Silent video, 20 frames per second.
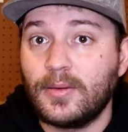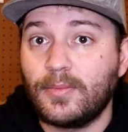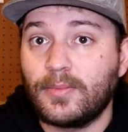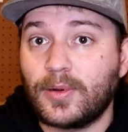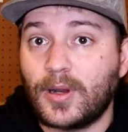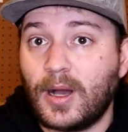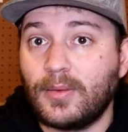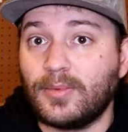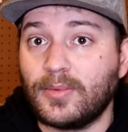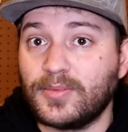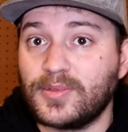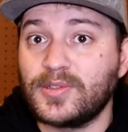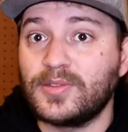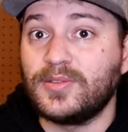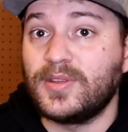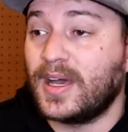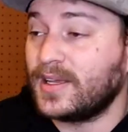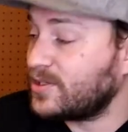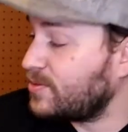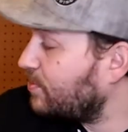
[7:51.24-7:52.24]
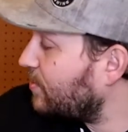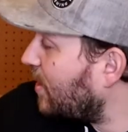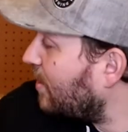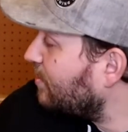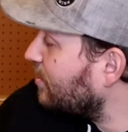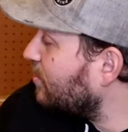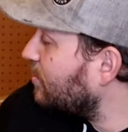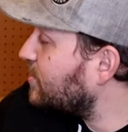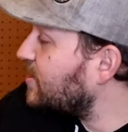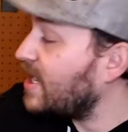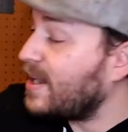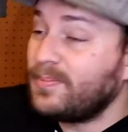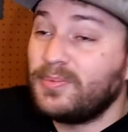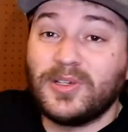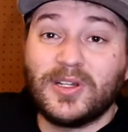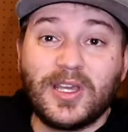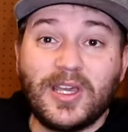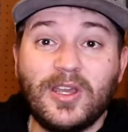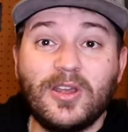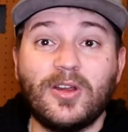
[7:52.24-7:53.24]
problems. That's probably what's
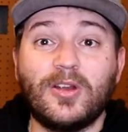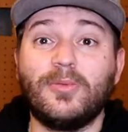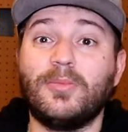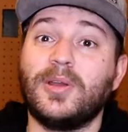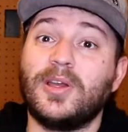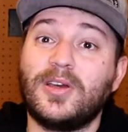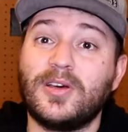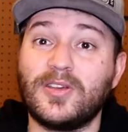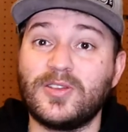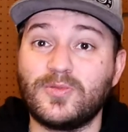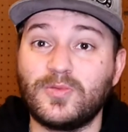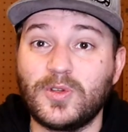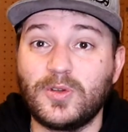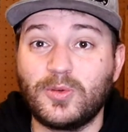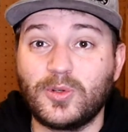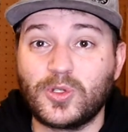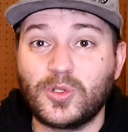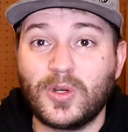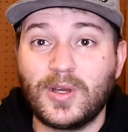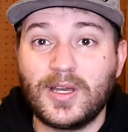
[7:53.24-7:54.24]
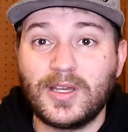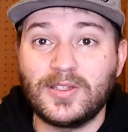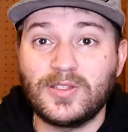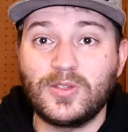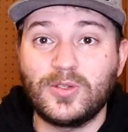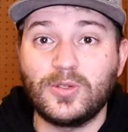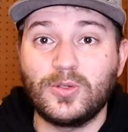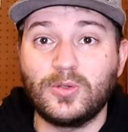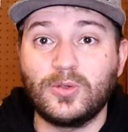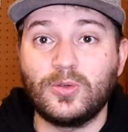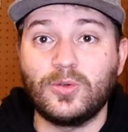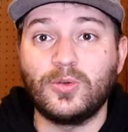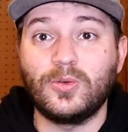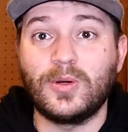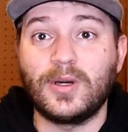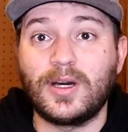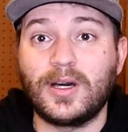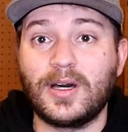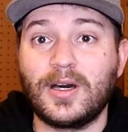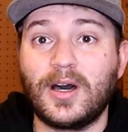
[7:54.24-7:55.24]
happening here, because we were trying
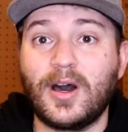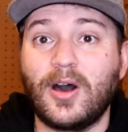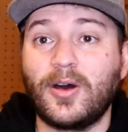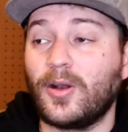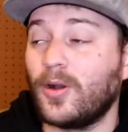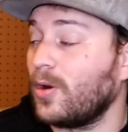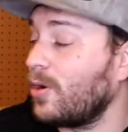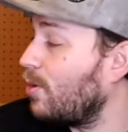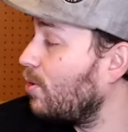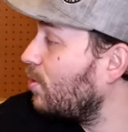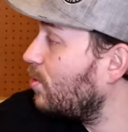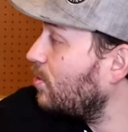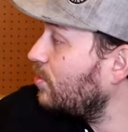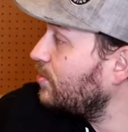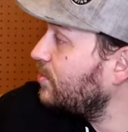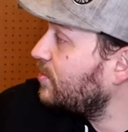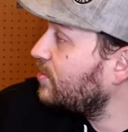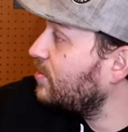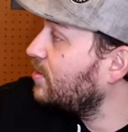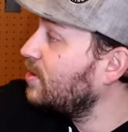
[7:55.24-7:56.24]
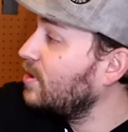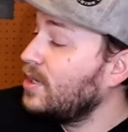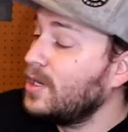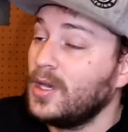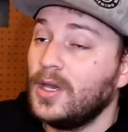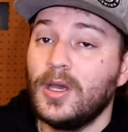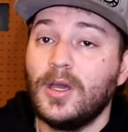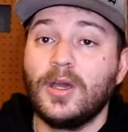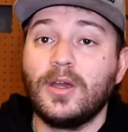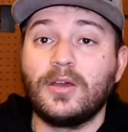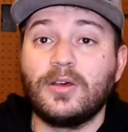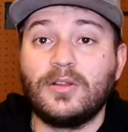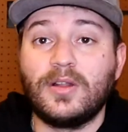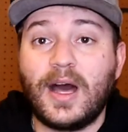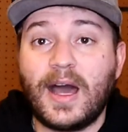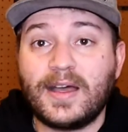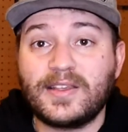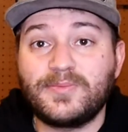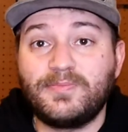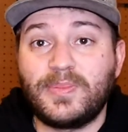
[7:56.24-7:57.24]
to, on our old
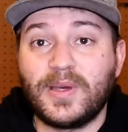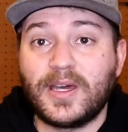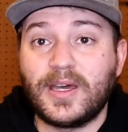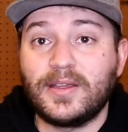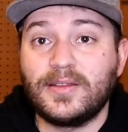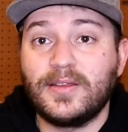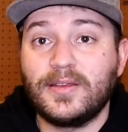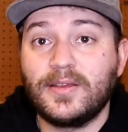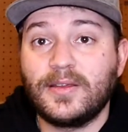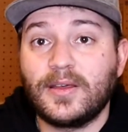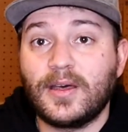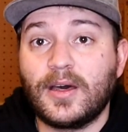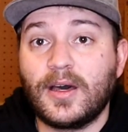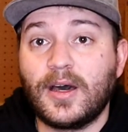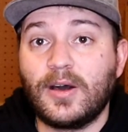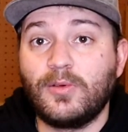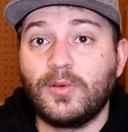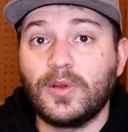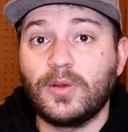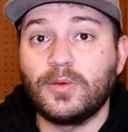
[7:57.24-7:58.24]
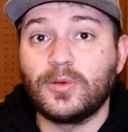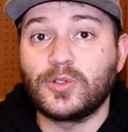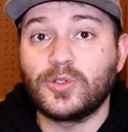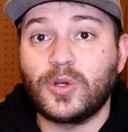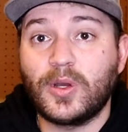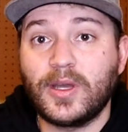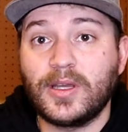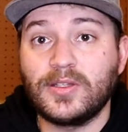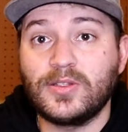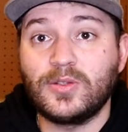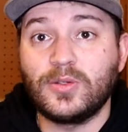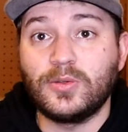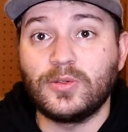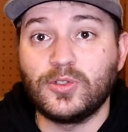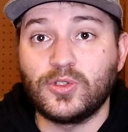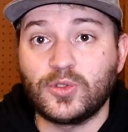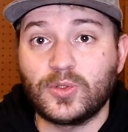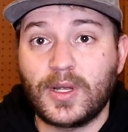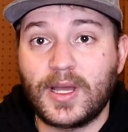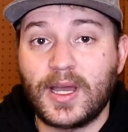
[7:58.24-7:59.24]
glass bed, we were trying to
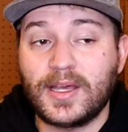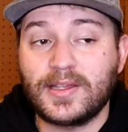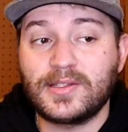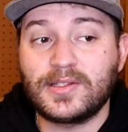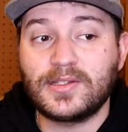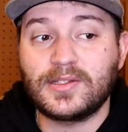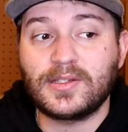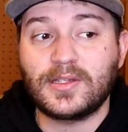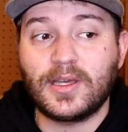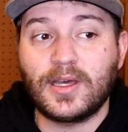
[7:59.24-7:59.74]
address